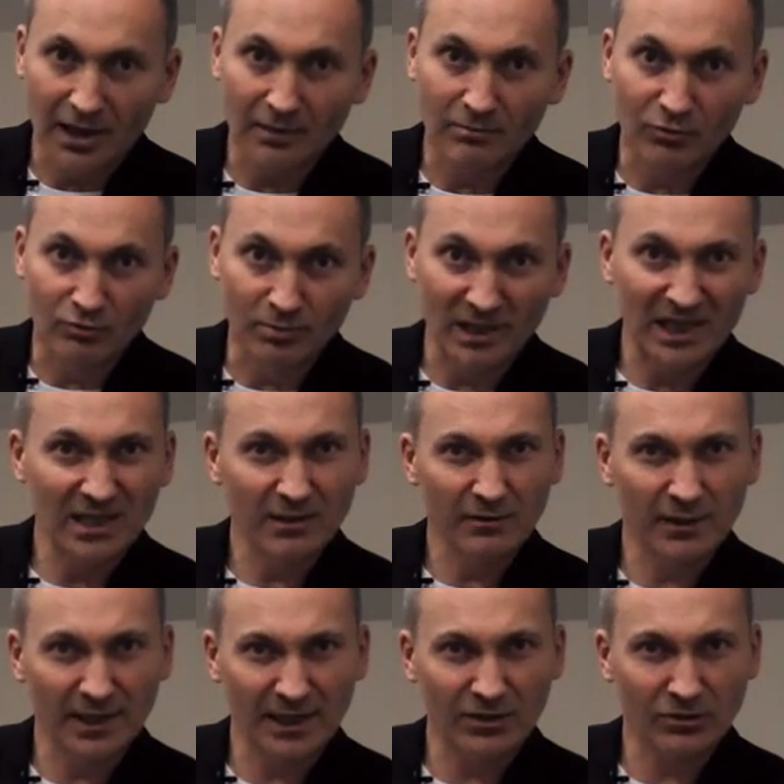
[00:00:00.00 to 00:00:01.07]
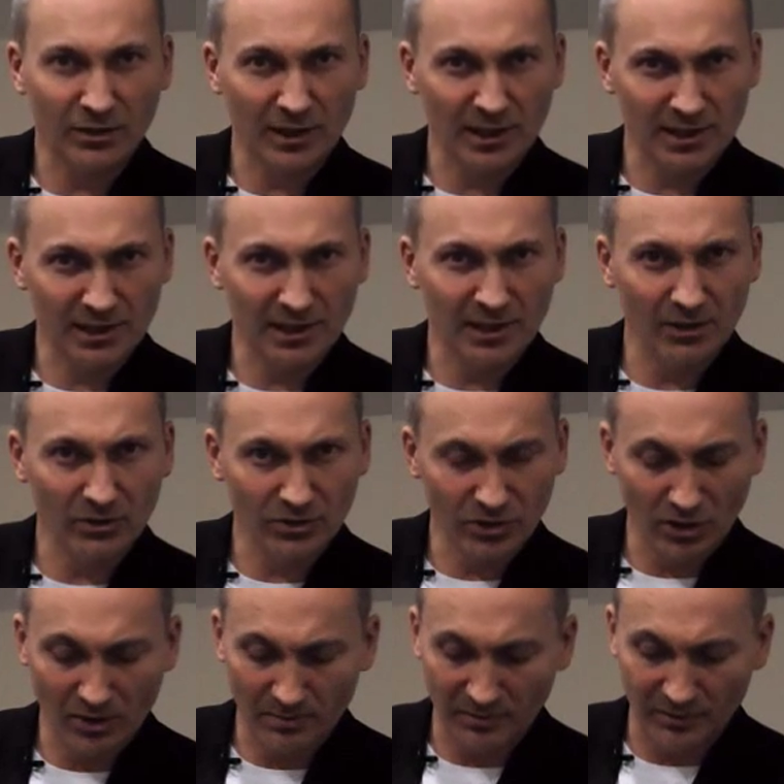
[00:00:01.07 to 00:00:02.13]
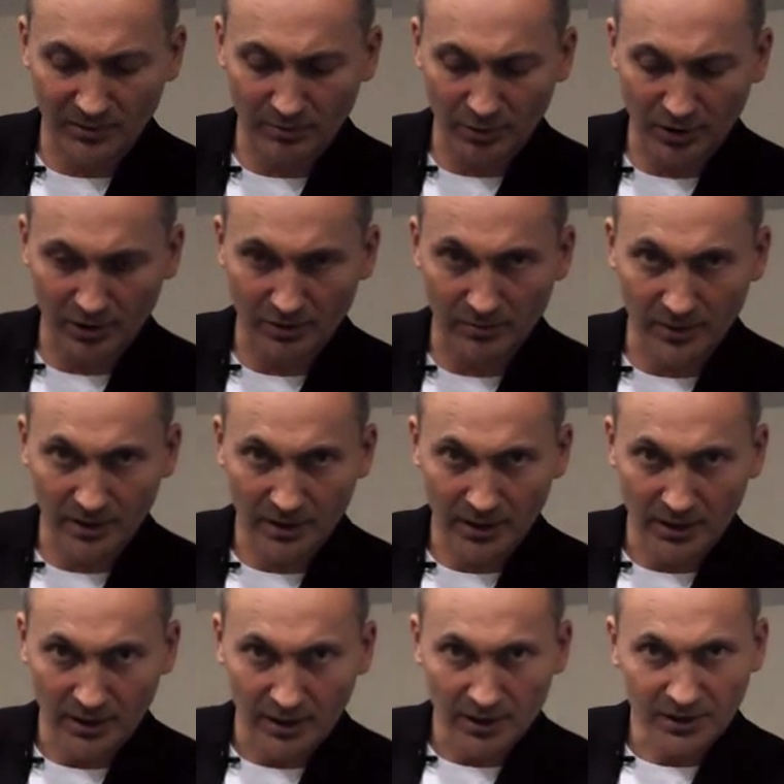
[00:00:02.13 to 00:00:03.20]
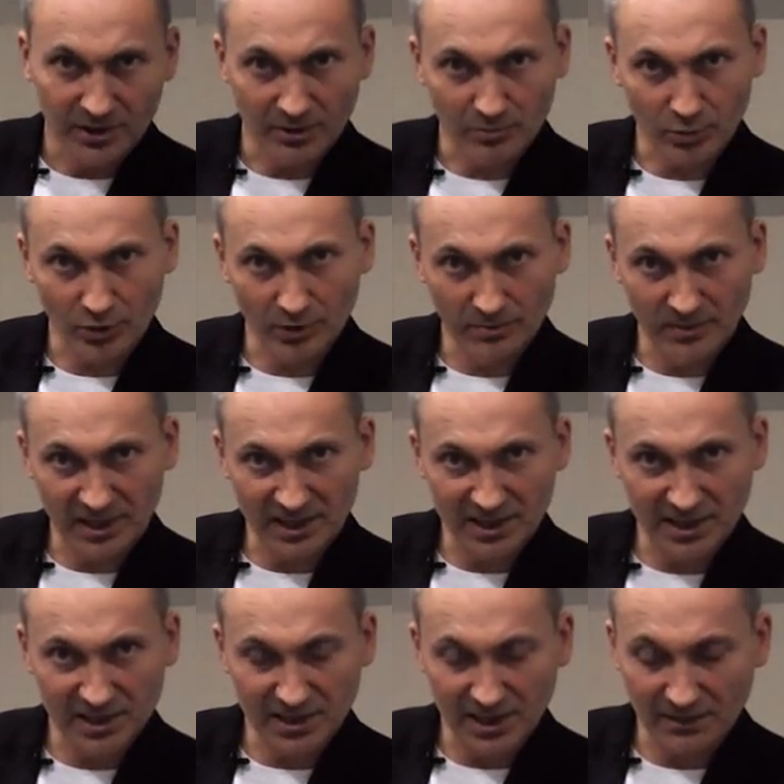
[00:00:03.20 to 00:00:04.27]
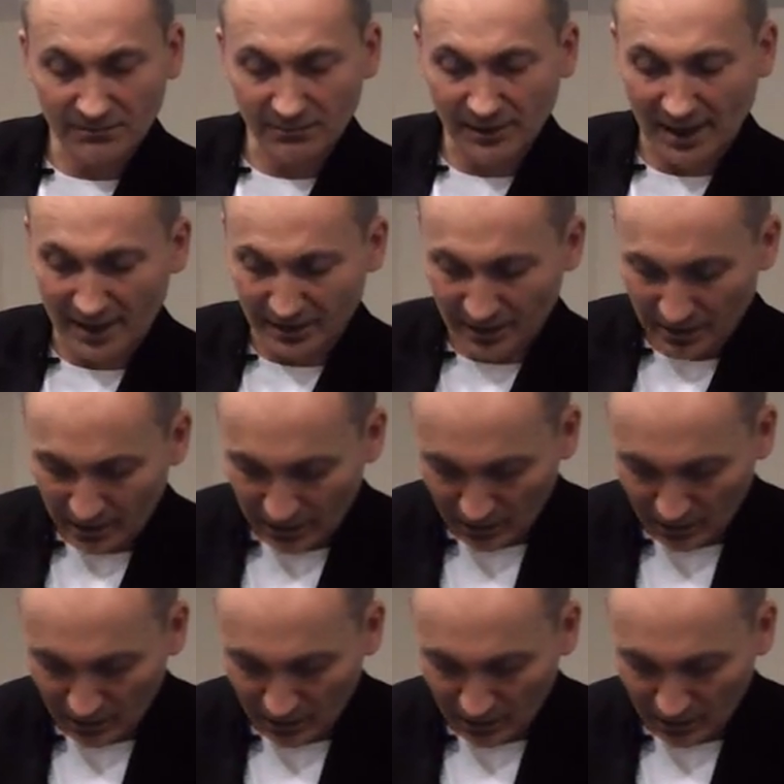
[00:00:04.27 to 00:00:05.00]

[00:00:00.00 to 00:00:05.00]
a bead of electrolyte sitting on top of the probe the probe needs to stay flat.